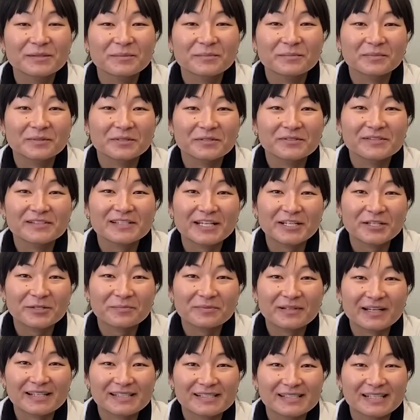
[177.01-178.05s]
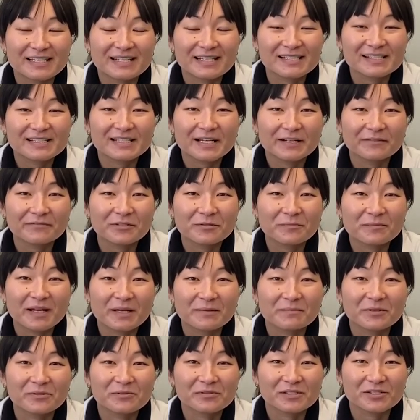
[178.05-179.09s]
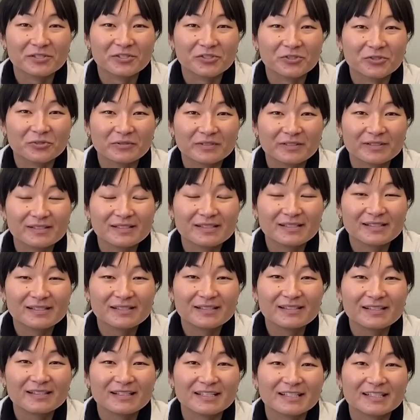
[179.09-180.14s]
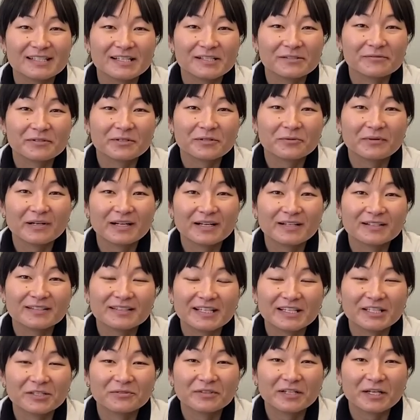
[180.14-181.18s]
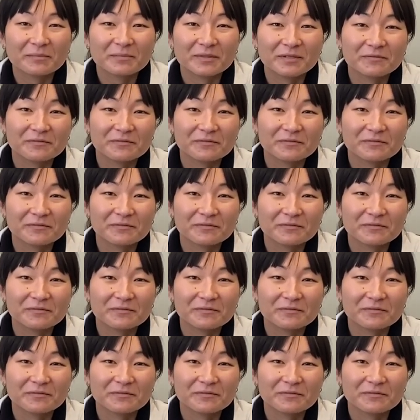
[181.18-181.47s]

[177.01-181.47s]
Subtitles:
Balloon sinuplasty is covered by most insurances. It does require that you come in